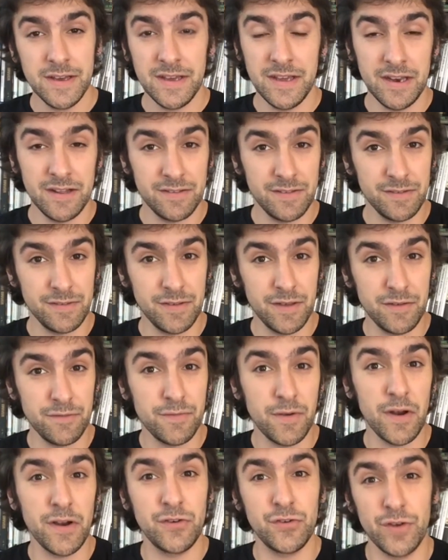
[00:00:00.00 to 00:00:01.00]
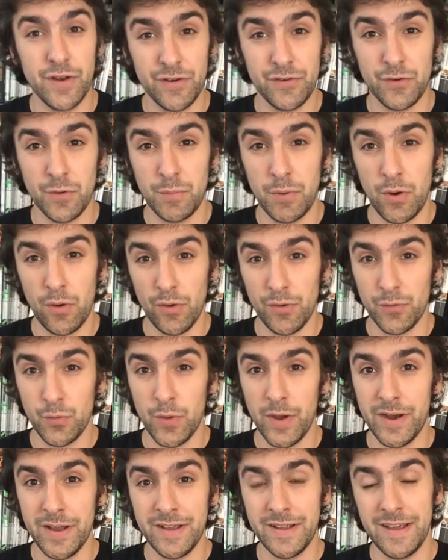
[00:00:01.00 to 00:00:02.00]
It is a very traditional Polish
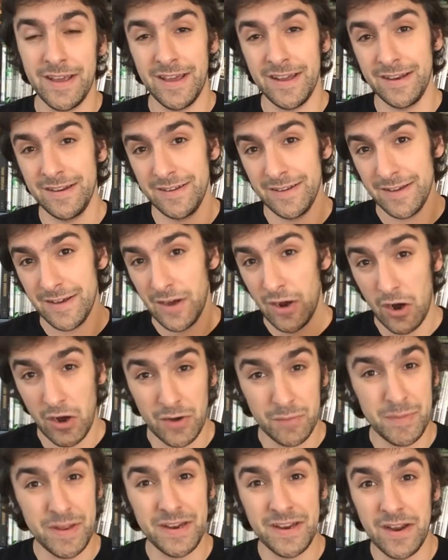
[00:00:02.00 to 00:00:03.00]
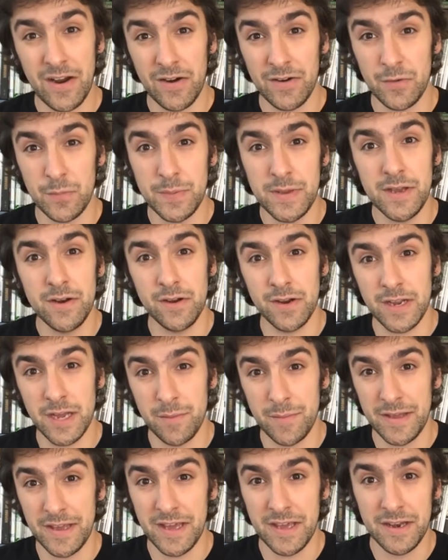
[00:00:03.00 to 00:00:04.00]
wedding, and our main character Peter
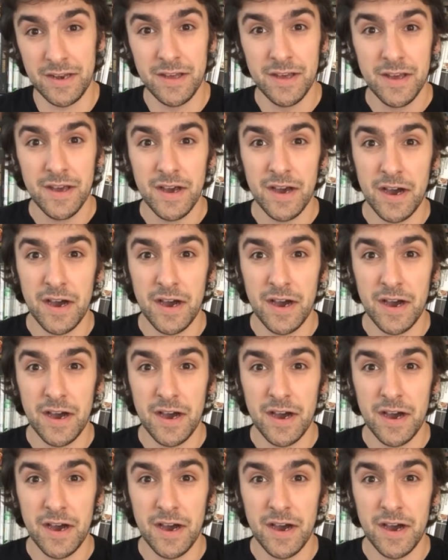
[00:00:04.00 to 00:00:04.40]
coming in,